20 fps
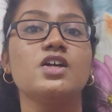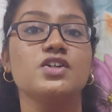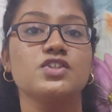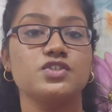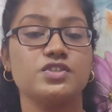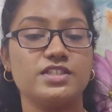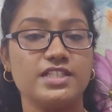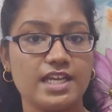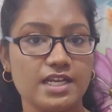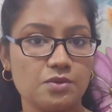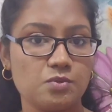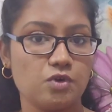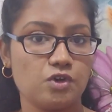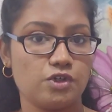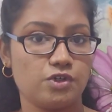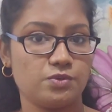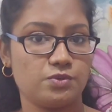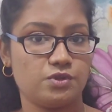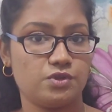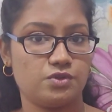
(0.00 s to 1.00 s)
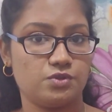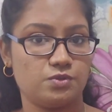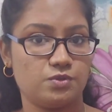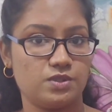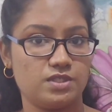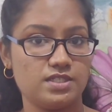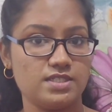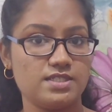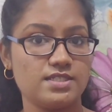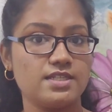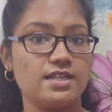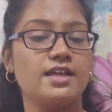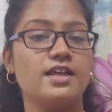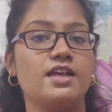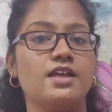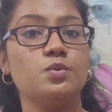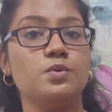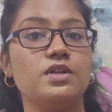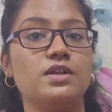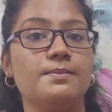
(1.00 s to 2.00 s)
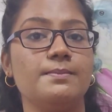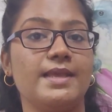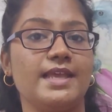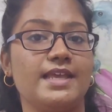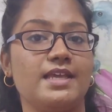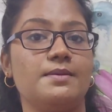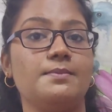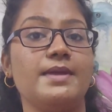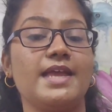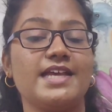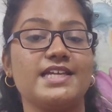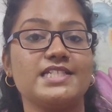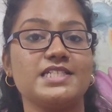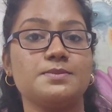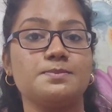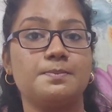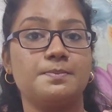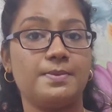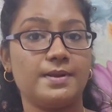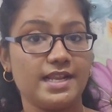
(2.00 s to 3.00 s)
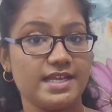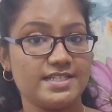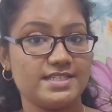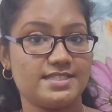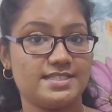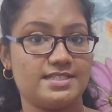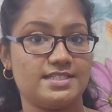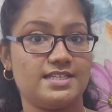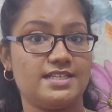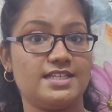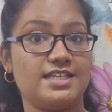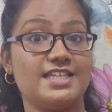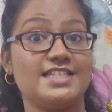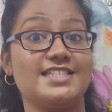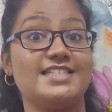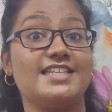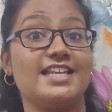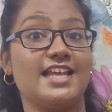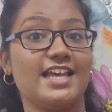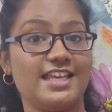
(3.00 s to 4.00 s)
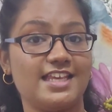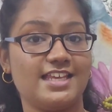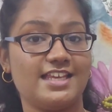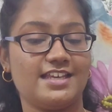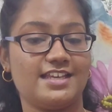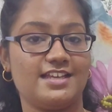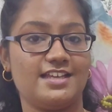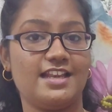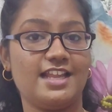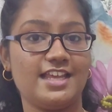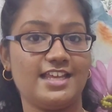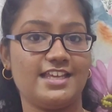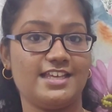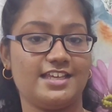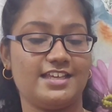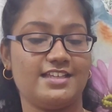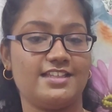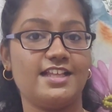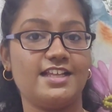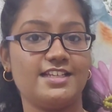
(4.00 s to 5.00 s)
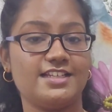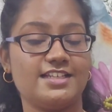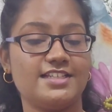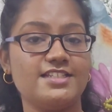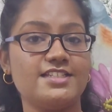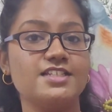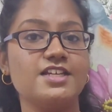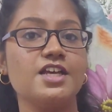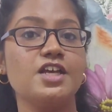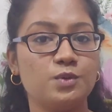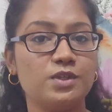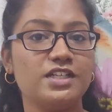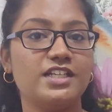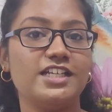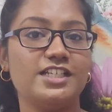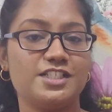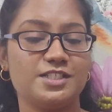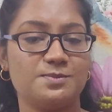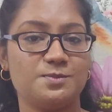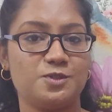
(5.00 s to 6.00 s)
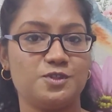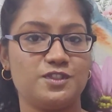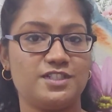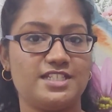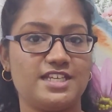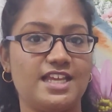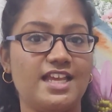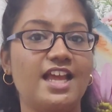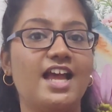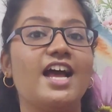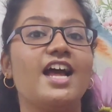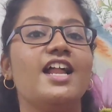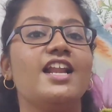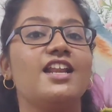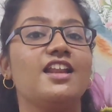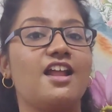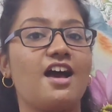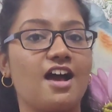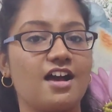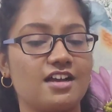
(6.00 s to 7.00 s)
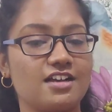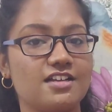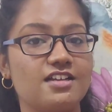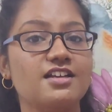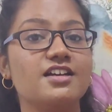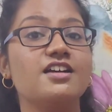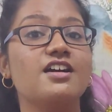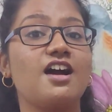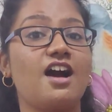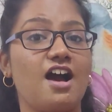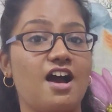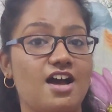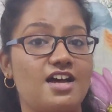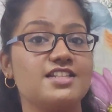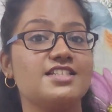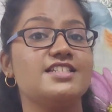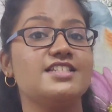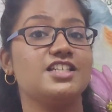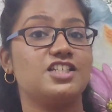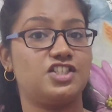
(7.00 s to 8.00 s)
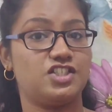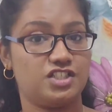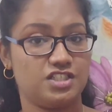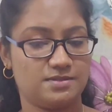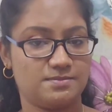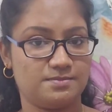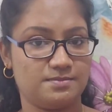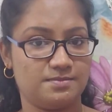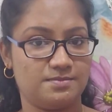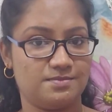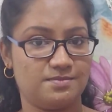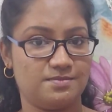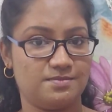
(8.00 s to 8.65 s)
So then what you would do is you will make him express his liking. That is, you will teach him to say Naku cars ishtam